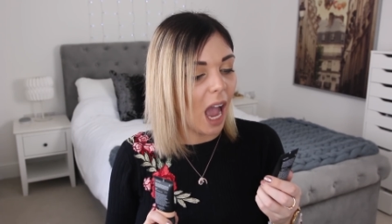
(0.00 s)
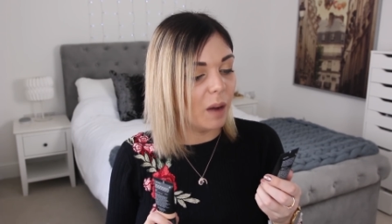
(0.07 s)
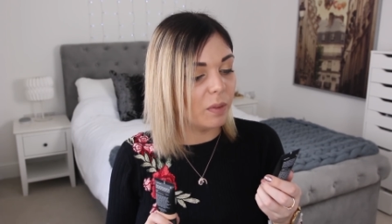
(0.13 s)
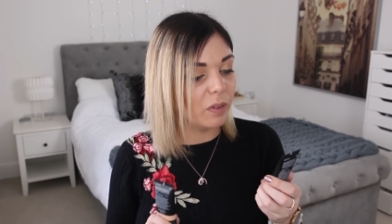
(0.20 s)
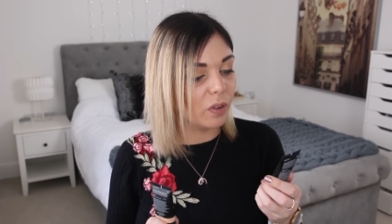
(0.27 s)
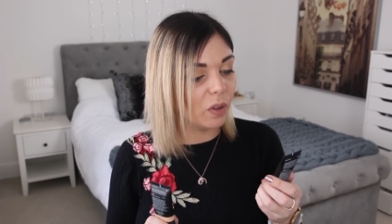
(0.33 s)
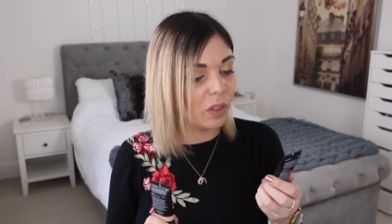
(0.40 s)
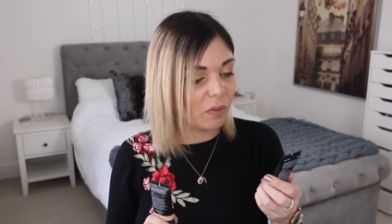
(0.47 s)
And
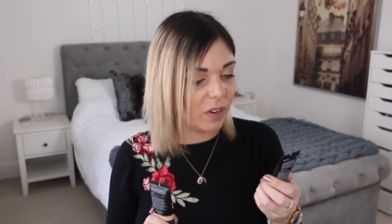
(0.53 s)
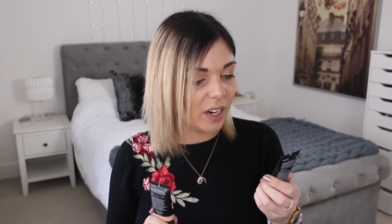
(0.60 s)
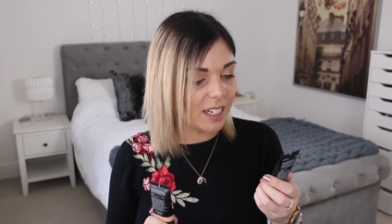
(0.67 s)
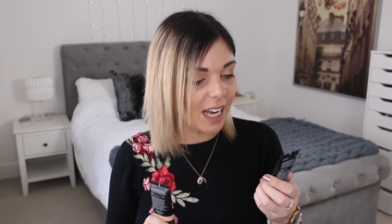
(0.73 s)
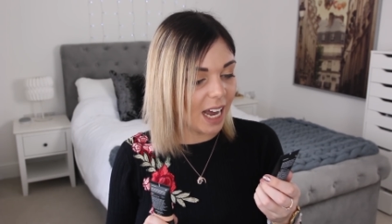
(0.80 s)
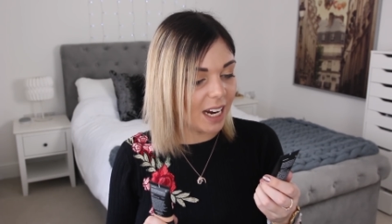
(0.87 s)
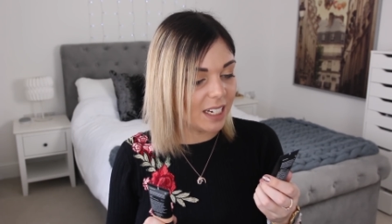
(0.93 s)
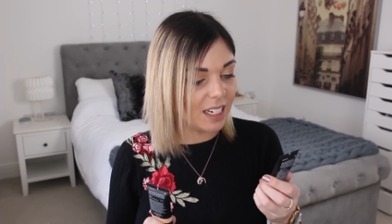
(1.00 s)
we've got the
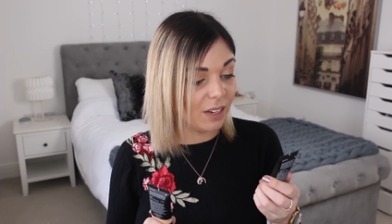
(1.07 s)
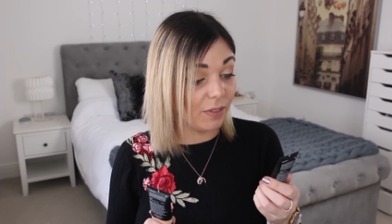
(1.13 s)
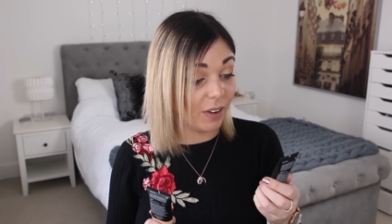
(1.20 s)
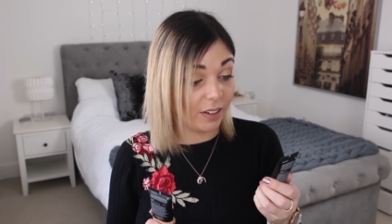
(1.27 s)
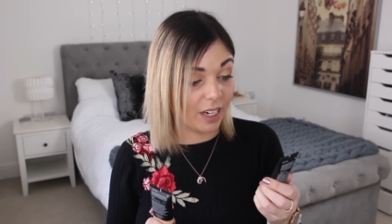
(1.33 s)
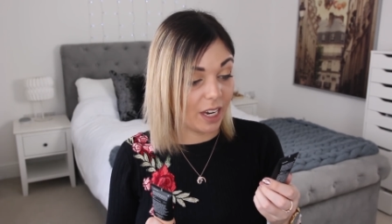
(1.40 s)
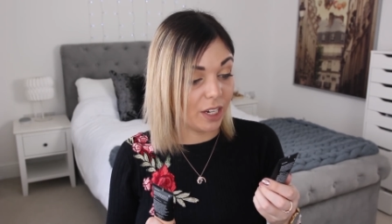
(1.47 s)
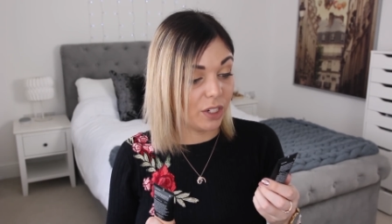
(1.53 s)
Vitality
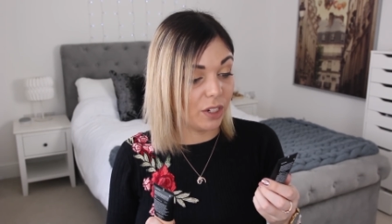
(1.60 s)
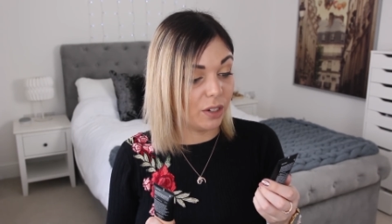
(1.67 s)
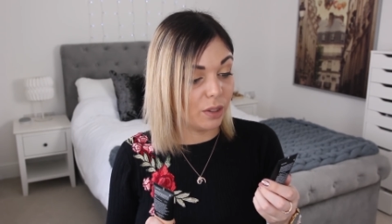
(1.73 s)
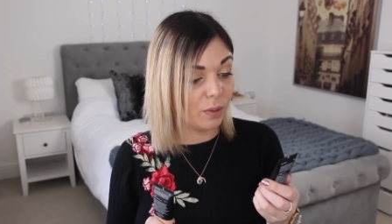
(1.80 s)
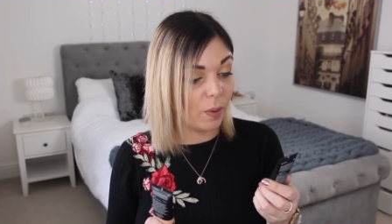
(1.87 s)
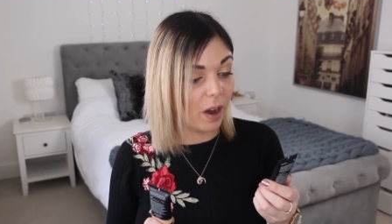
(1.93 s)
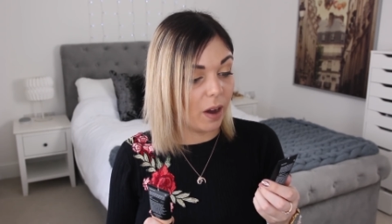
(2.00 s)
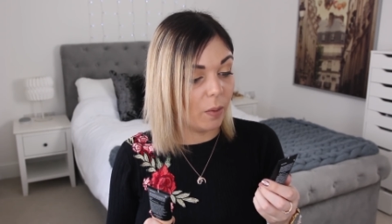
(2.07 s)
Foundation
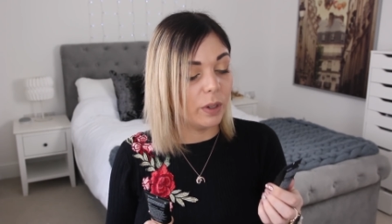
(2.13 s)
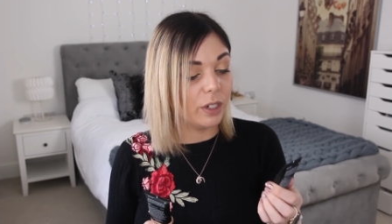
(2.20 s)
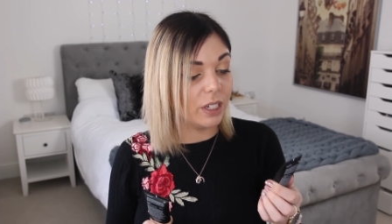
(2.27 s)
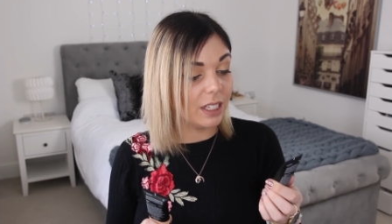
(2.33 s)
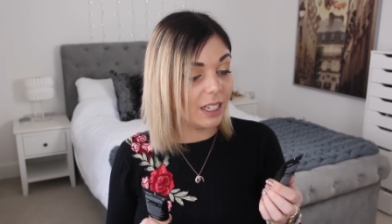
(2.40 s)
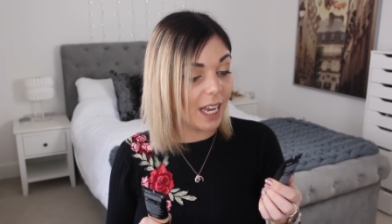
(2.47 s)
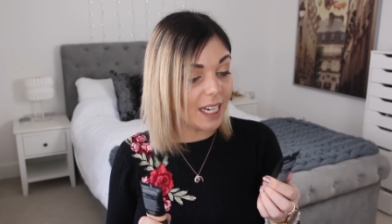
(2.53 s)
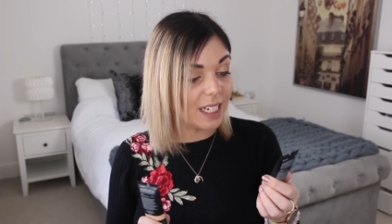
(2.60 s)
as well, which
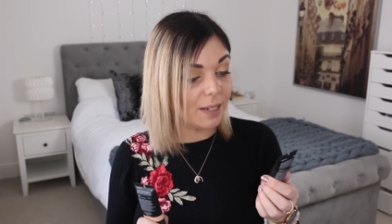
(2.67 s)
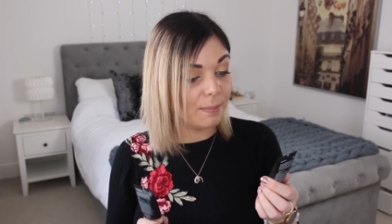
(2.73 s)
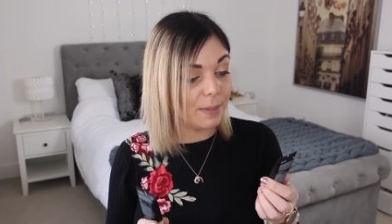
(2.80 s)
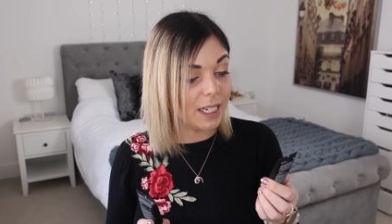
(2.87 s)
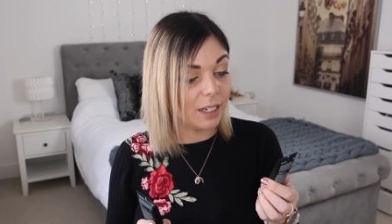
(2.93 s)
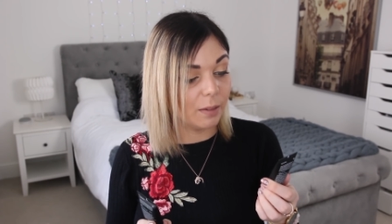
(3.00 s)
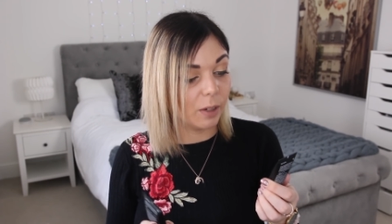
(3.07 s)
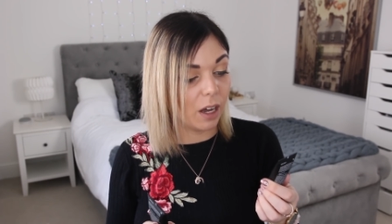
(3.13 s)
is light to
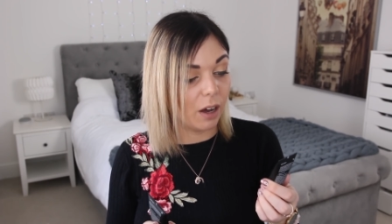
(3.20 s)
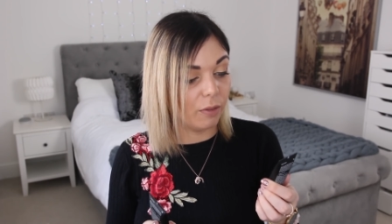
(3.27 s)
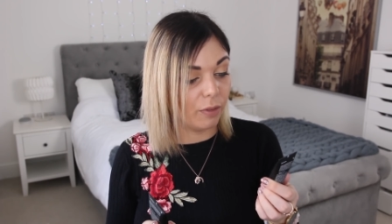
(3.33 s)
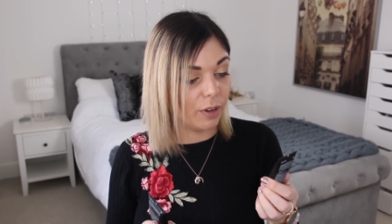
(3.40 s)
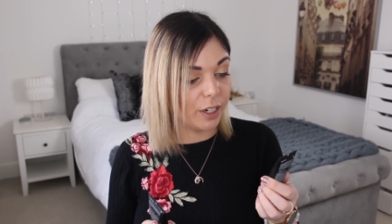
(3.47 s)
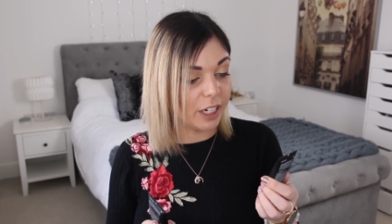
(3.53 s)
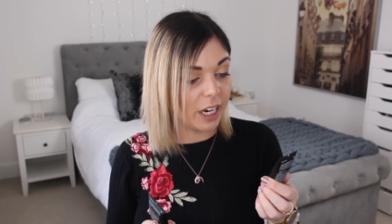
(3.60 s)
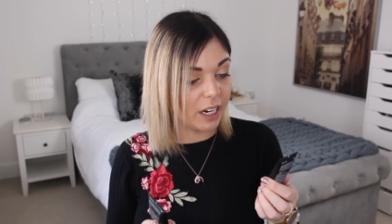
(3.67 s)
medium
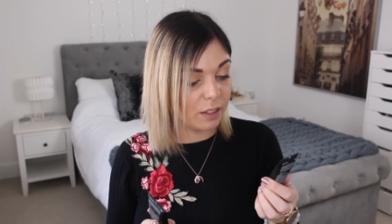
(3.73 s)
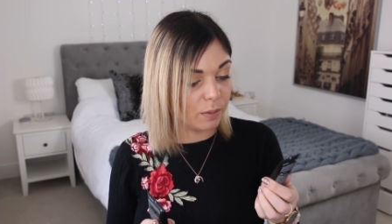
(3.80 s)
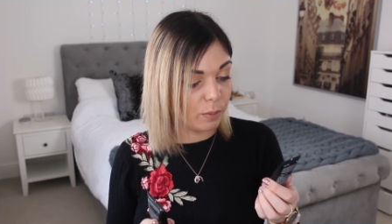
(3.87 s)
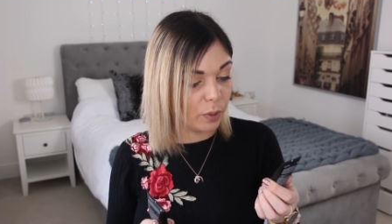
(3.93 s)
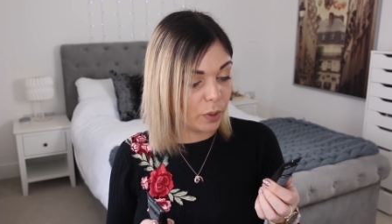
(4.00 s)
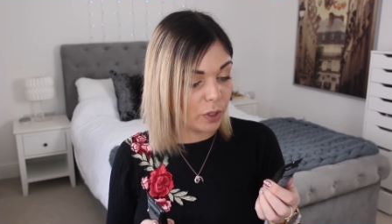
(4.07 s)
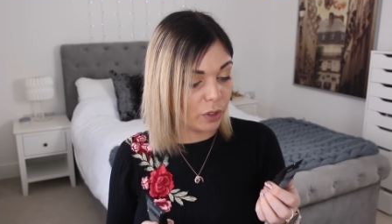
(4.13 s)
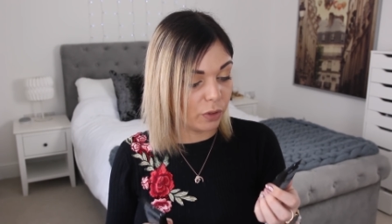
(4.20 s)
coverage and it's
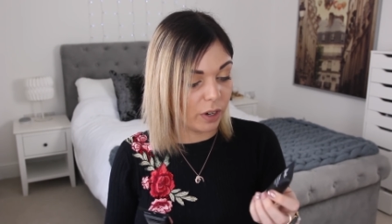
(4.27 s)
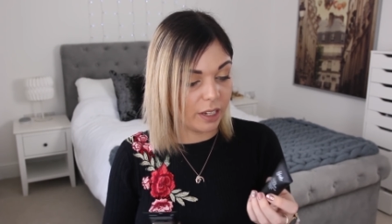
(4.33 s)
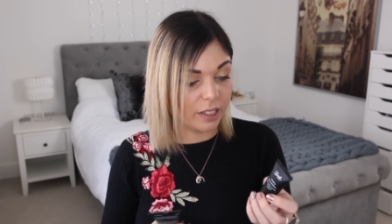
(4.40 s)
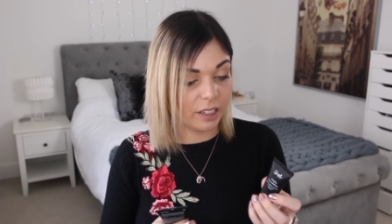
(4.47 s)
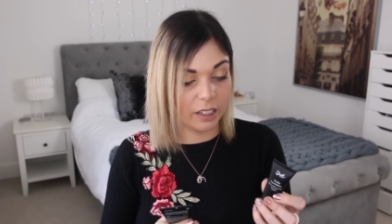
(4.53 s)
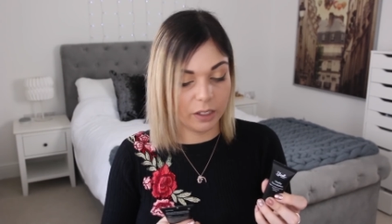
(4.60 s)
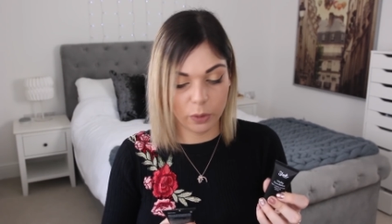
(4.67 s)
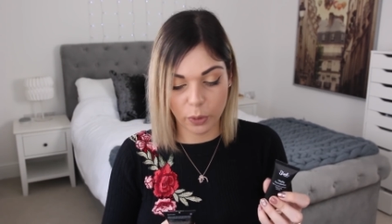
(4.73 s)

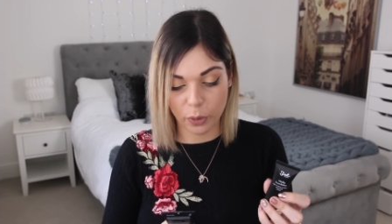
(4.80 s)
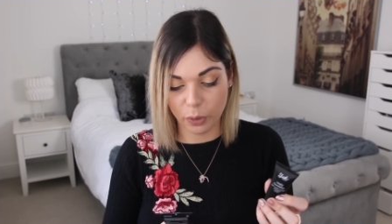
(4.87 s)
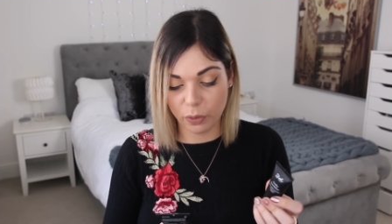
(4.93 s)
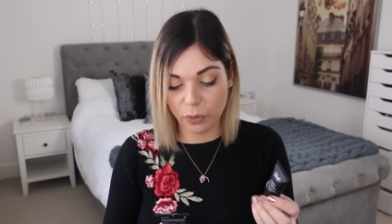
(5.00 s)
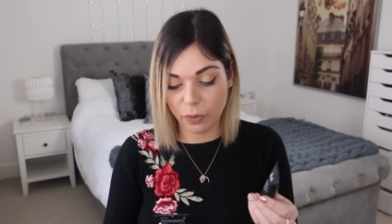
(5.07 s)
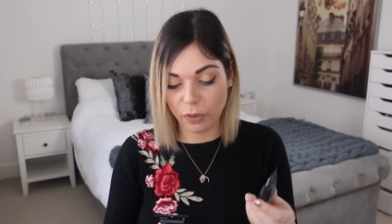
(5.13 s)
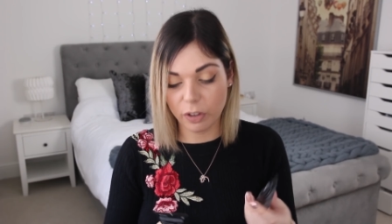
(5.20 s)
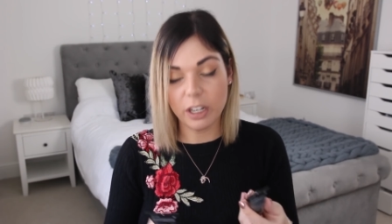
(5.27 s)
moisturizing and oil
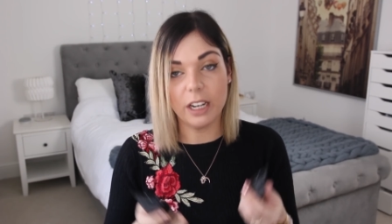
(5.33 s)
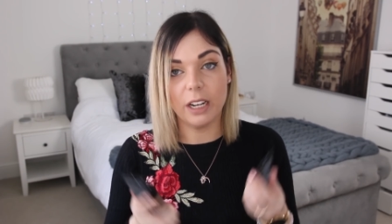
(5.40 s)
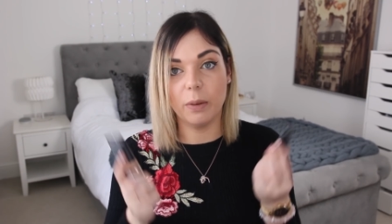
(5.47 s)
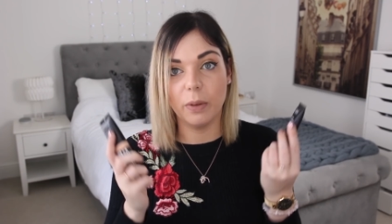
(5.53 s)
free.